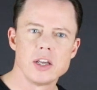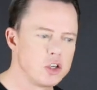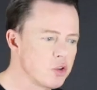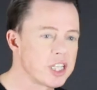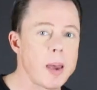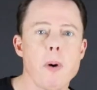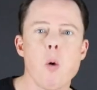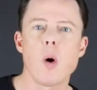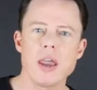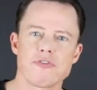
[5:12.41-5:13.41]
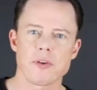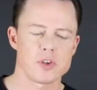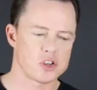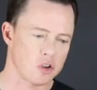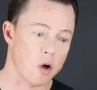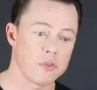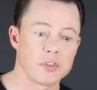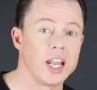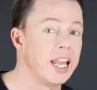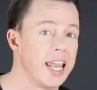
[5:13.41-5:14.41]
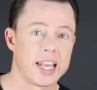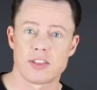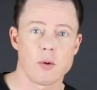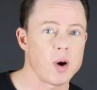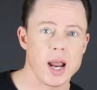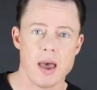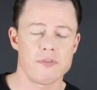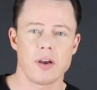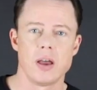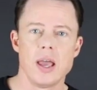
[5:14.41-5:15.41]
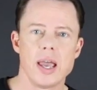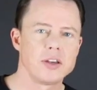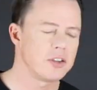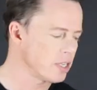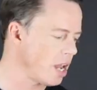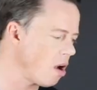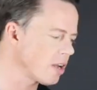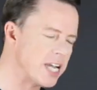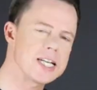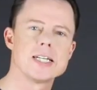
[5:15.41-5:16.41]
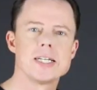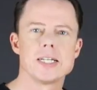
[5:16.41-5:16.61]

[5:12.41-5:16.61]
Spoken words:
You step away from the song, the lick, the whatever, and you say, okay,